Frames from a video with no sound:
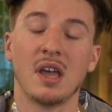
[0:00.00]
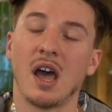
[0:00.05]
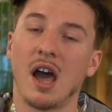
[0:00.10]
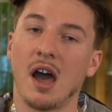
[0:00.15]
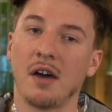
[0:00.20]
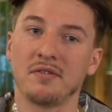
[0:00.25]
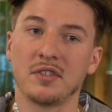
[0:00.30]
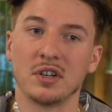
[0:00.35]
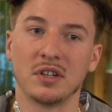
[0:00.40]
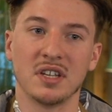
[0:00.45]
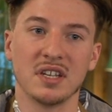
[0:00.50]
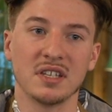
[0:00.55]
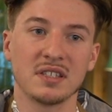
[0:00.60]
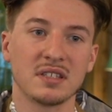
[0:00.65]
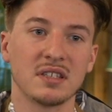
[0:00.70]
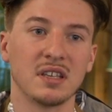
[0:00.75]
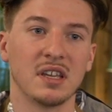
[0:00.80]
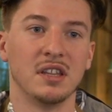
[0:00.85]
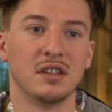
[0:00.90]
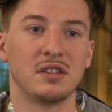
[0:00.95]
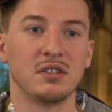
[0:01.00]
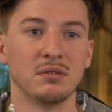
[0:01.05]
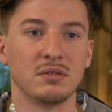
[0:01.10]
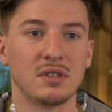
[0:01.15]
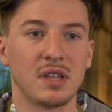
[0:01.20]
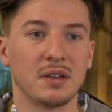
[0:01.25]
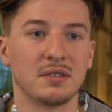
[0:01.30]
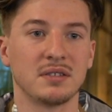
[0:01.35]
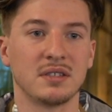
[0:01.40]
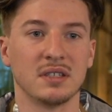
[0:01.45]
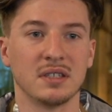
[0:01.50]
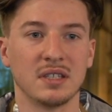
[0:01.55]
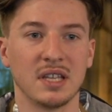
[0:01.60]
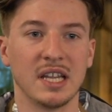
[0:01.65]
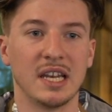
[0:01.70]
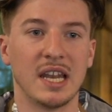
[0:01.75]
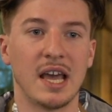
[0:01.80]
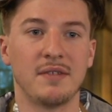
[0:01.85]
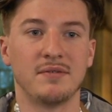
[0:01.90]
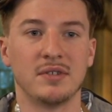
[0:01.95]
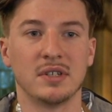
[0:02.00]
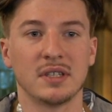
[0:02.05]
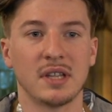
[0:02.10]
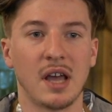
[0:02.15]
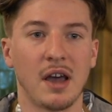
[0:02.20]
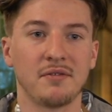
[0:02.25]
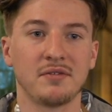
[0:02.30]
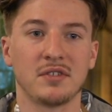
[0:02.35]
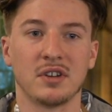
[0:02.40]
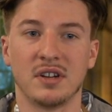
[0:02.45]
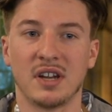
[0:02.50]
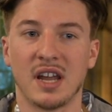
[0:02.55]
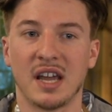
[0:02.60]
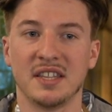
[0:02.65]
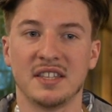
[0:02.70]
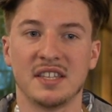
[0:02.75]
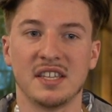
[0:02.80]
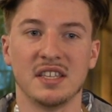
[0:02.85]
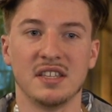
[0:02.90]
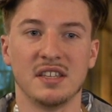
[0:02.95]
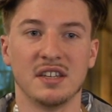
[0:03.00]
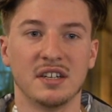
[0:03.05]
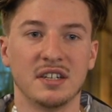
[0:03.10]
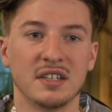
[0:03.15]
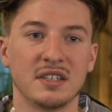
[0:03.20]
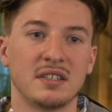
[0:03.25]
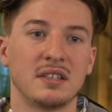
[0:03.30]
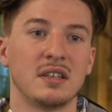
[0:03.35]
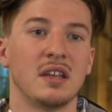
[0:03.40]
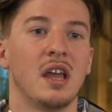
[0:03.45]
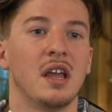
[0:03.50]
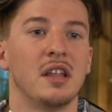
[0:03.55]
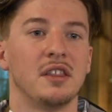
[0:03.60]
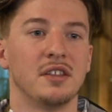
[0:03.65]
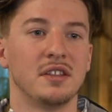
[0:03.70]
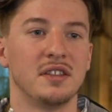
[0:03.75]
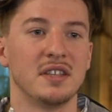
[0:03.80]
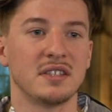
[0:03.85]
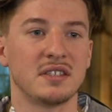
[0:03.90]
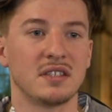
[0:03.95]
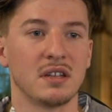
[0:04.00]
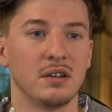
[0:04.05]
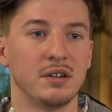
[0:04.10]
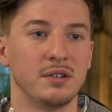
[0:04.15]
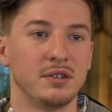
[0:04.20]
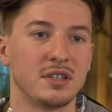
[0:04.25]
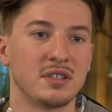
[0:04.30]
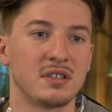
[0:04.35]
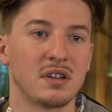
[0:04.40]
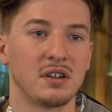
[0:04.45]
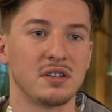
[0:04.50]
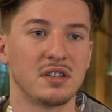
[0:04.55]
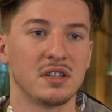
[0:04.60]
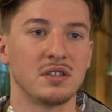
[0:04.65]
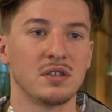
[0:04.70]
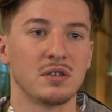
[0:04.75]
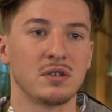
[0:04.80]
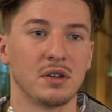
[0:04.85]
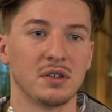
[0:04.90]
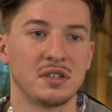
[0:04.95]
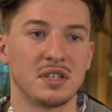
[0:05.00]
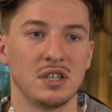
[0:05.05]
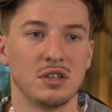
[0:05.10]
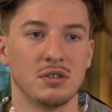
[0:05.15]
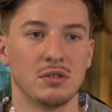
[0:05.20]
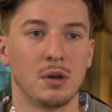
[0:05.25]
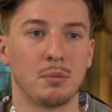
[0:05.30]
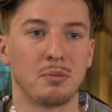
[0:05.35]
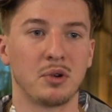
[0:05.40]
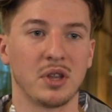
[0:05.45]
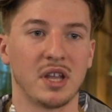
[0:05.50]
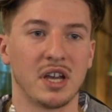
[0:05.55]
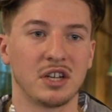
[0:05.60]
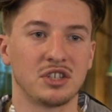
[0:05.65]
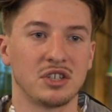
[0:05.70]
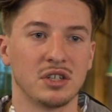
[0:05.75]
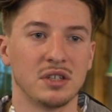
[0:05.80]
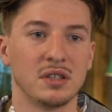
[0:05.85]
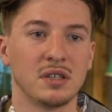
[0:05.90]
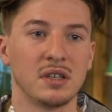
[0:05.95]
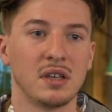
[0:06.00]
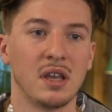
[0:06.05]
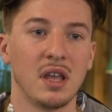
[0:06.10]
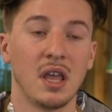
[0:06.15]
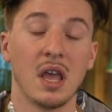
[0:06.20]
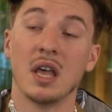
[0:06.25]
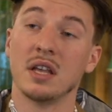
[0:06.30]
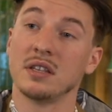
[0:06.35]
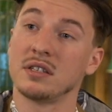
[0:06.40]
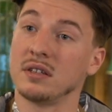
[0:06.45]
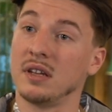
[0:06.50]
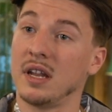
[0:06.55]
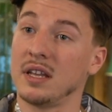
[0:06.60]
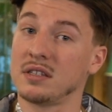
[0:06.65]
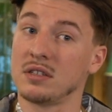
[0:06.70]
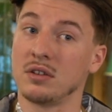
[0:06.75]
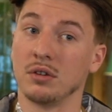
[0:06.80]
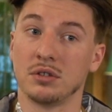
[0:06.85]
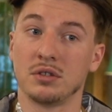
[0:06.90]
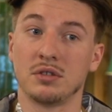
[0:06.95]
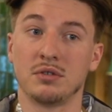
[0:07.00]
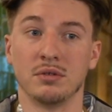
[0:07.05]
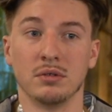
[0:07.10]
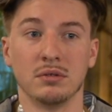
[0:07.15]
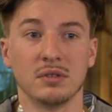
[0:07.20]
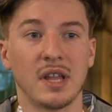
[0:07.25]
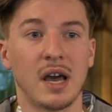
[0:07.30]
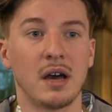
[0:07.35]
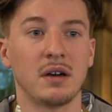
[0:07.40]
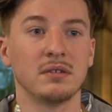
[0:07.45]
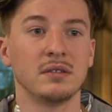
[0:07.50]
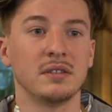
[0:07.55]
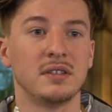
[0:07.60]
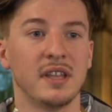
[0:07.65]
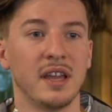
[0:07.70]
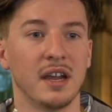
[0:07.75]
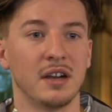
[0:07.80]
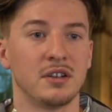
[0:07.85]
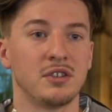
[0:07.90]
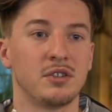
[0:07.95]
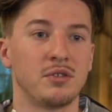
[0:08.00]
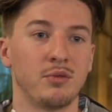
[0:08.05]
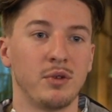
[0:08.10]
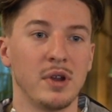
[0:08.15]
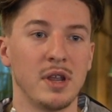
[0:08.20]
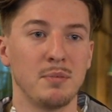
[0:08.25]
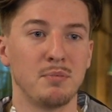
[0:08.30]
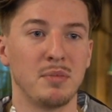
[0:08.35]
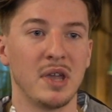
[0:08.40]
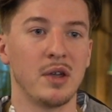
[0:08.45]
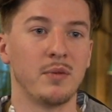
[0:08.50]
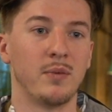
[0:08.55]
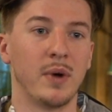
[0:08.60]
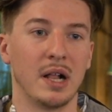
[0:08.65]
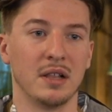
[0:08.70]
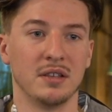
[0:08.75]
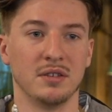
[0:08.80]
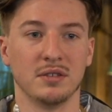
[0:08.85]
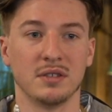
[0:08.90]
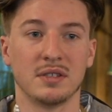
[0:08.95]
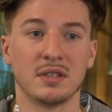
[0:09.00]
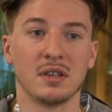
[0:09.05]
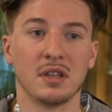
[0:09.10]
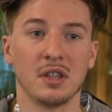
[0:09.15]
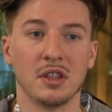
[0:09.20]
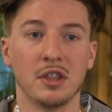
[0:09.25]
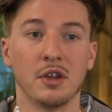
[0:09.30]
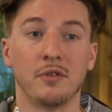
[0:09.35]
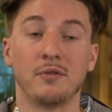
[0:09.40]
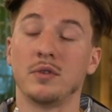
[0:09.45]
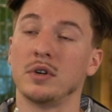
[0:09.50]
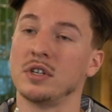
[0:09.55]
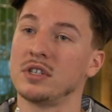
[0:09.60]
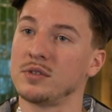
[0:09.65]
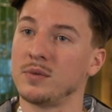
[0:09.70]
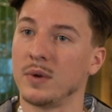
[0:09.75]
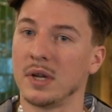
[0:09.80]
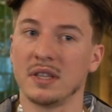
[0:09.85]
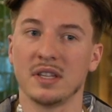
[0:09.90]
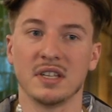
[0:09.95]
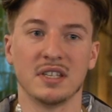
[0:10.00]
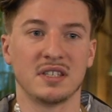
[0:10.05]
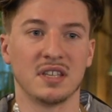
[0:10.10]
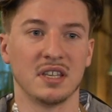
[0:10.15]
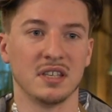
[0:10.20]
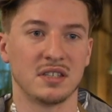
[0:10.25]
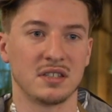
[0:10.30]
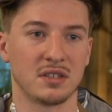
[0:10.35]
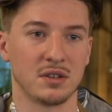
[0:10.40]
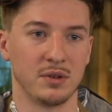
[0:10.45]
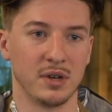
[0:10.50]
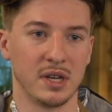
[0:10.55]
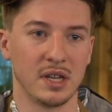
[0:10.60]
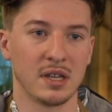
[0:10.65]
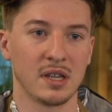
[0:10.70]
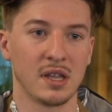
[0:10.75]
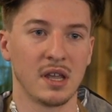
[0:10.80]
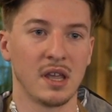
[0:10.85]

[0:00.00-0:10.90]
After this, in 2011, after 19 years, the distillery started to continue the production. So let's go through now their 3 big values. The first one is history.